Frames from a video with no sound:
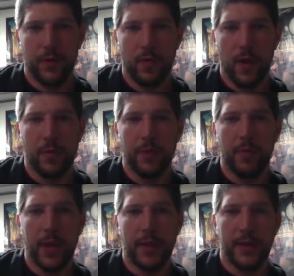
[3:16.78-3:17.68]
right, we
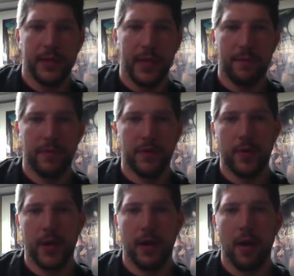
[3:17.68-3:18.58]
can play on the same
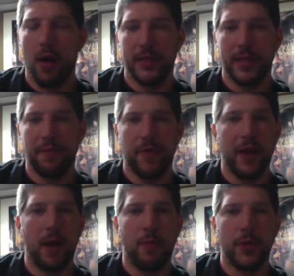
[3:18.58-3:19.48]
string or same
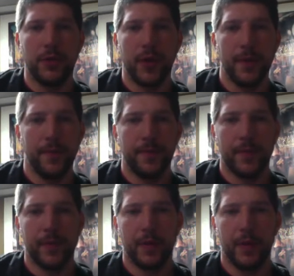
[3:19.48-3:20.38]
fret, up 1 string.
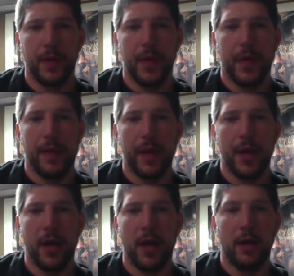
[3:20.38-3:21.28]
And
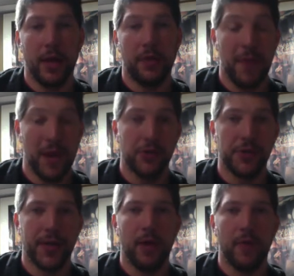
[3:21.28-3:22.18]
then, like the major
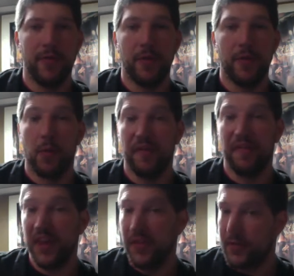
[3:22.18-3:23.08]
scale, we have the perfect
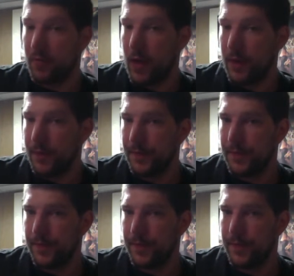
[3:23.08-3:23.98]
fifth as well,
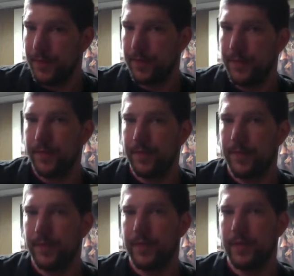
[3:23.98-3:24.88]
same
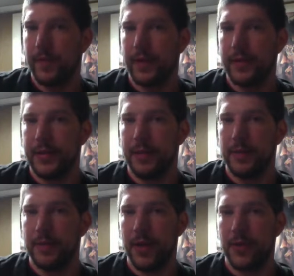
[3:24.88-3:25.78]

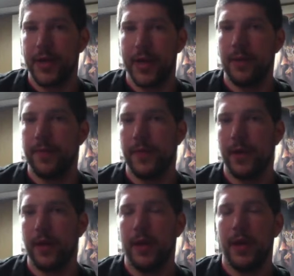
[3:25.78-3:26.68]
as the major scale.
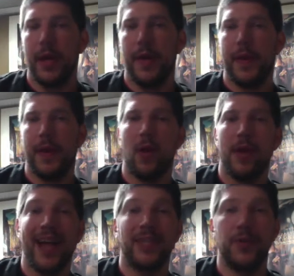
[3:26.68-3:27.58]
And then our
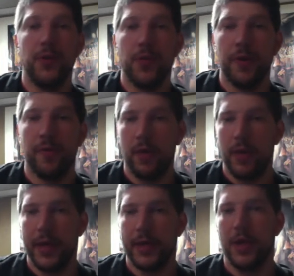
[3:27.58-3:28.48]
next new interval
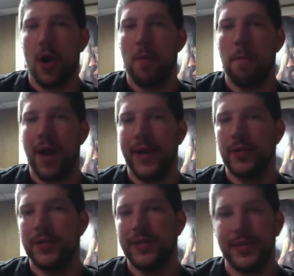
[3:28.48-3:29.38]
is our
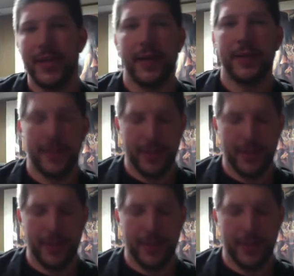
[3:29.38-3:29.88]
minor sixth.